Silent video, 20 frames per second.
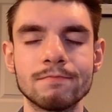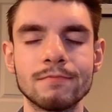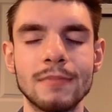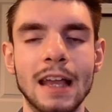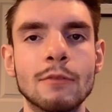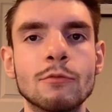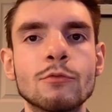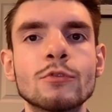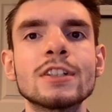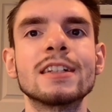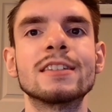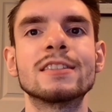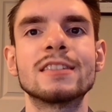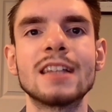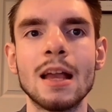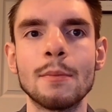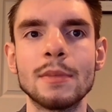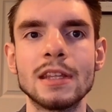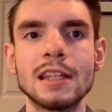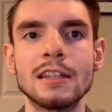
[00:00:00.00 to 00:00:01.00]
and
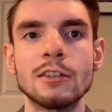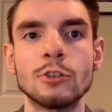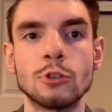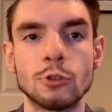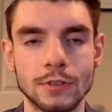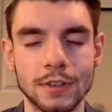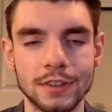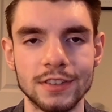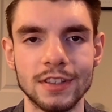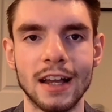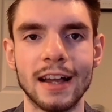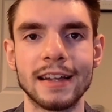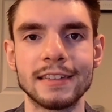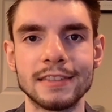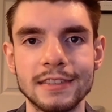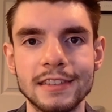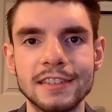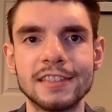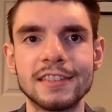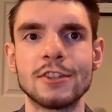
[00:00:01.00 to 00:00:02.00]
re-examining your design
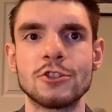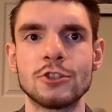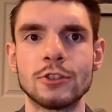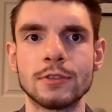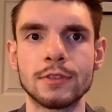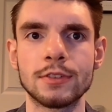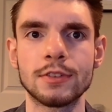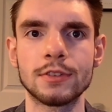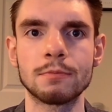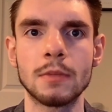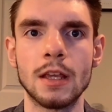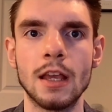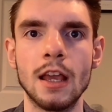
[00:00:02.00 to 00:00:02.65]
decisions.